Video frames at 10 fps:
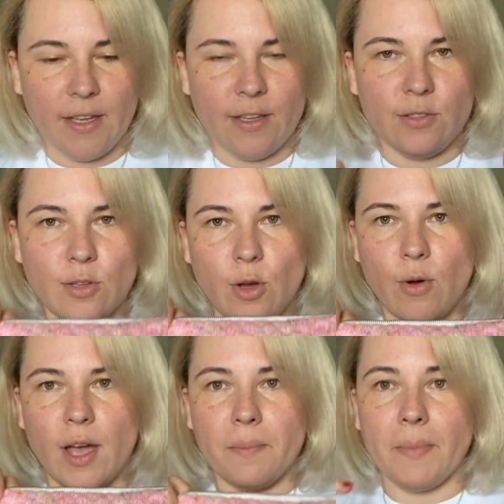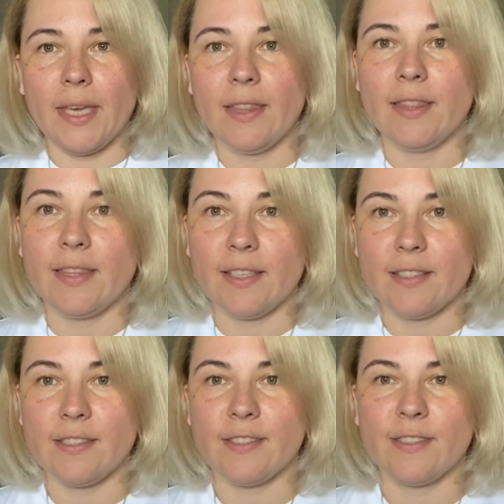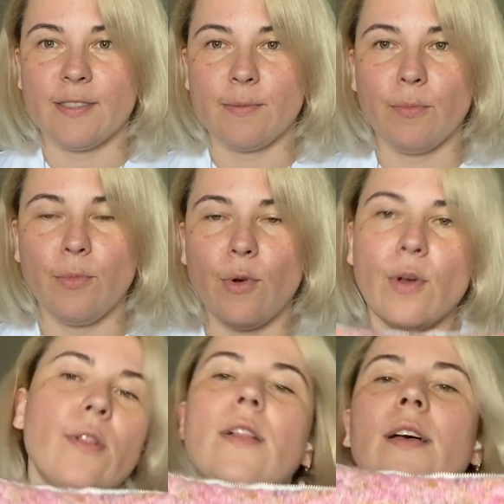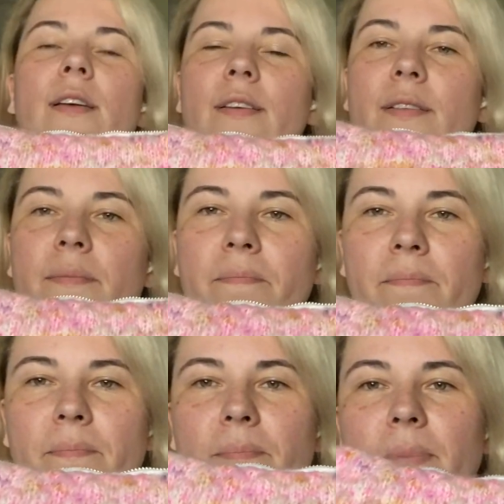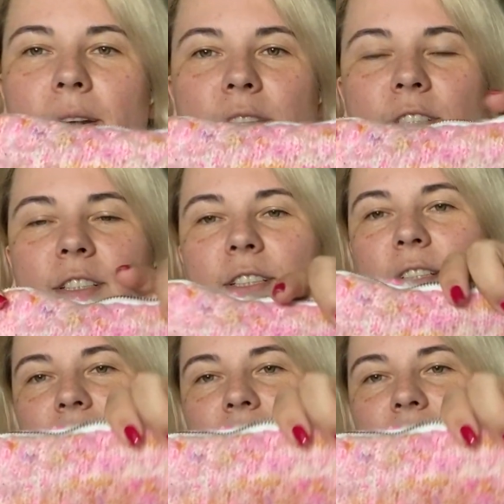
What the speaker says: So I made this small pattern.